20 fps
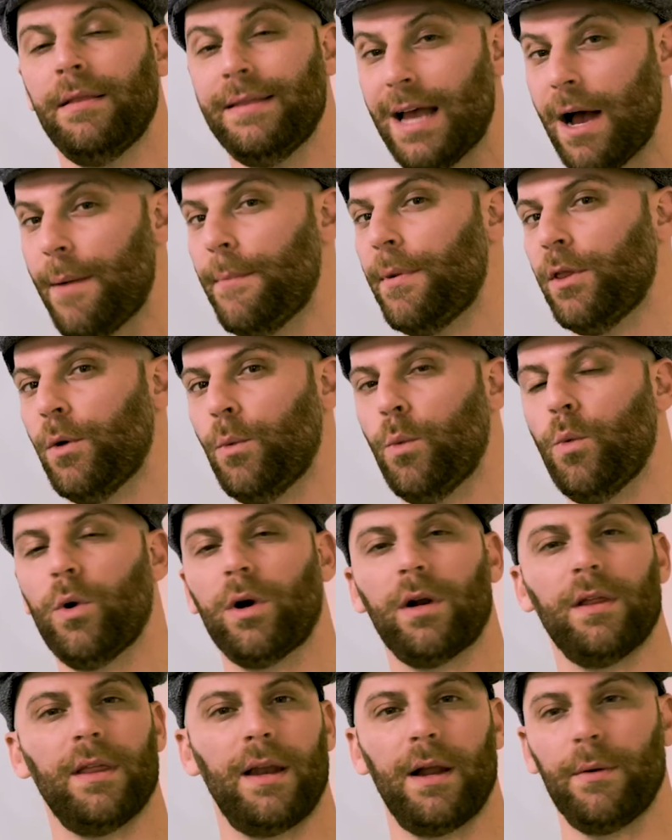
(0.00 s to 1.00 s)
down by the
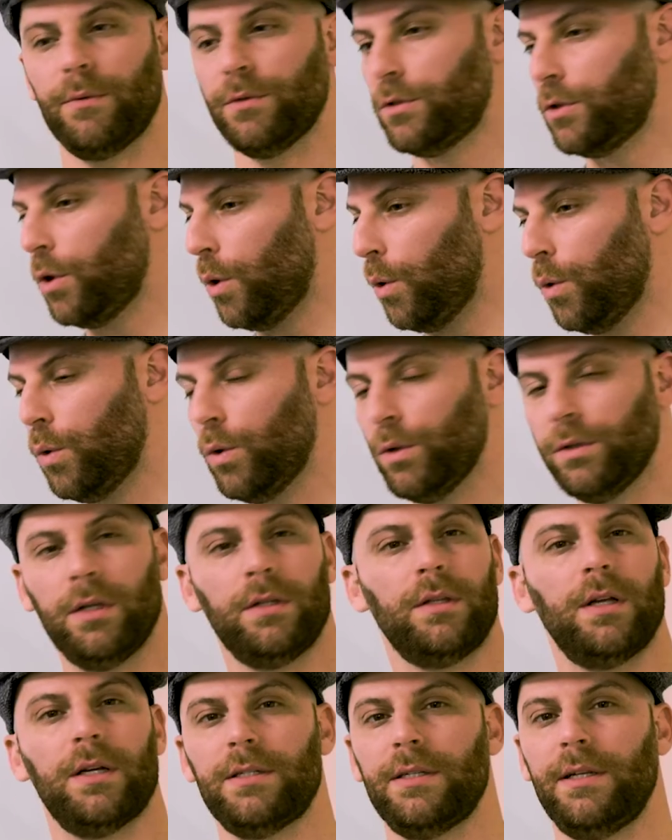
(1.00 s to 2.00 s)
water that I was
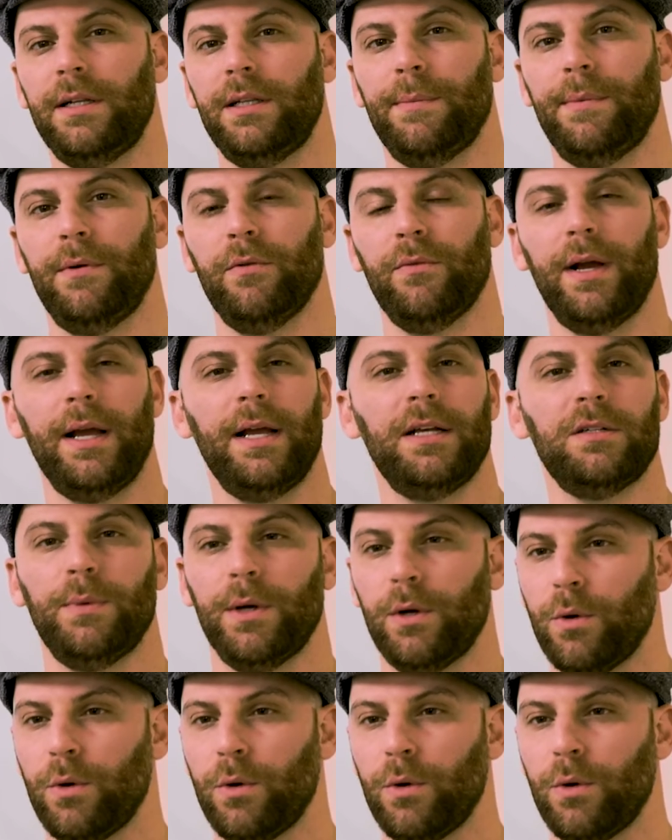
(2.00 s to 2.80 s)
told doesn't need to be raised.